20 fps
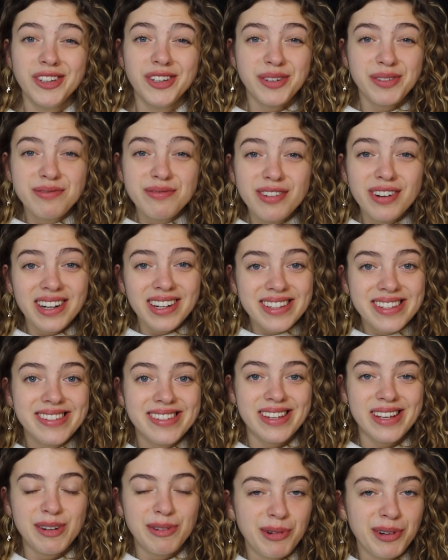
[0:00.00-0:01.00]
you can really
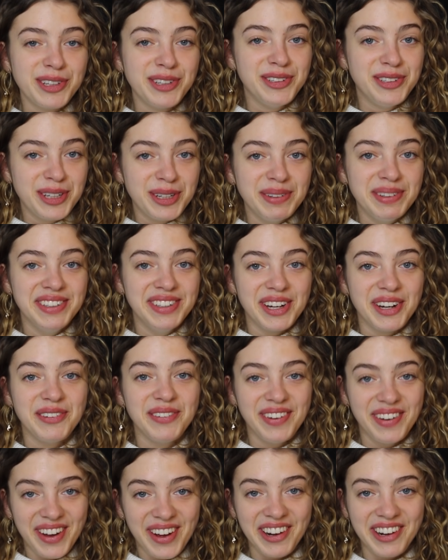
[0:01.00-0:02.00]
see what you do and
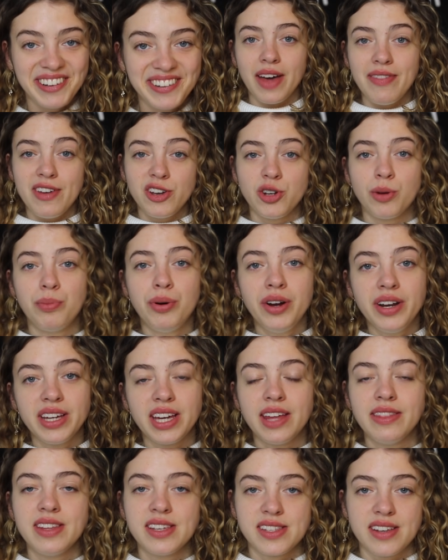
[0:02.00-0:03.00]
don't know. And then you're
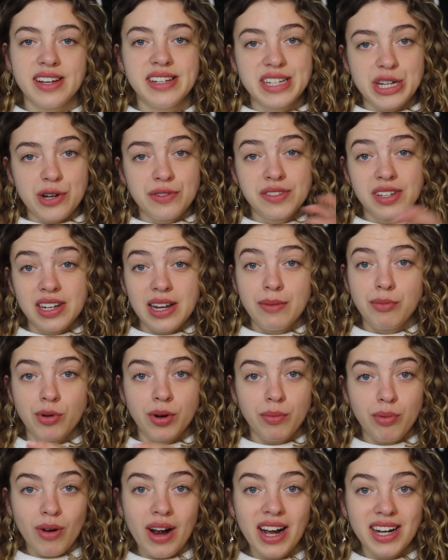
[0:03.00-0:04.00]
putting in this idea of
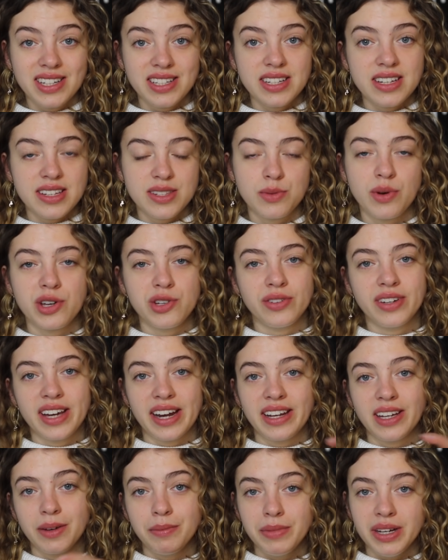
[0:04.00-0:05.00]
deliberate practice where you're
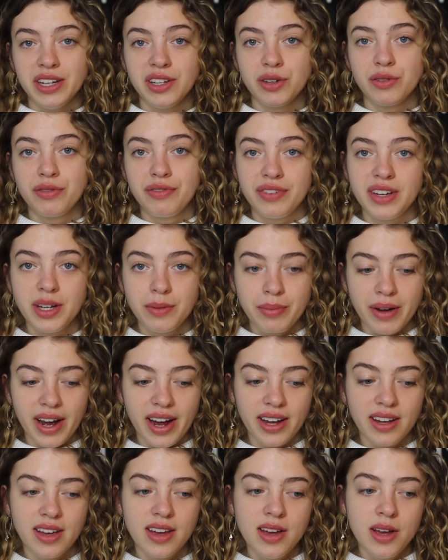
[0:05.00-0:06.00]
getting immediate
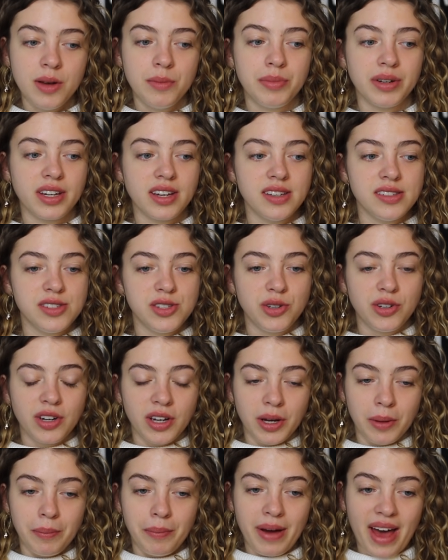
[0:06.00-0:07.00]
feedback because you can
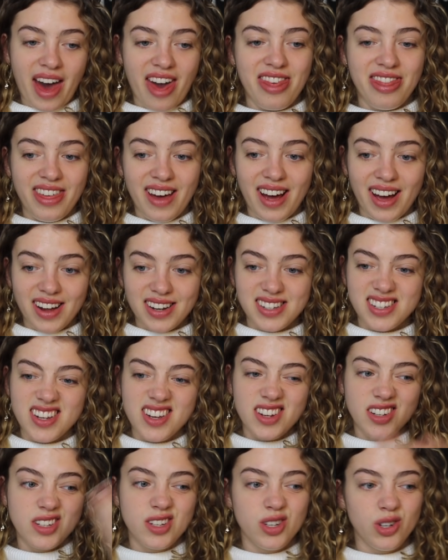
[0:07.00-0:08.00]
compare that
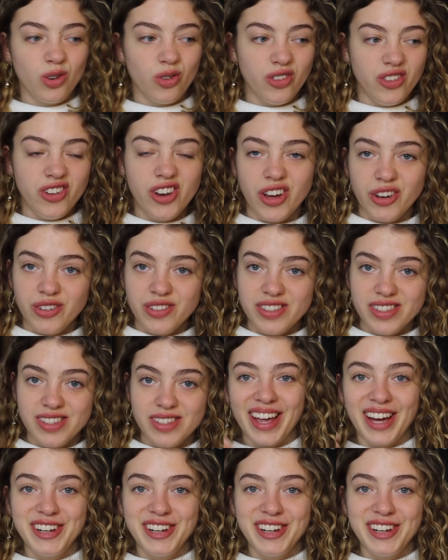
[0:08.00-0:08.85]
to your notes.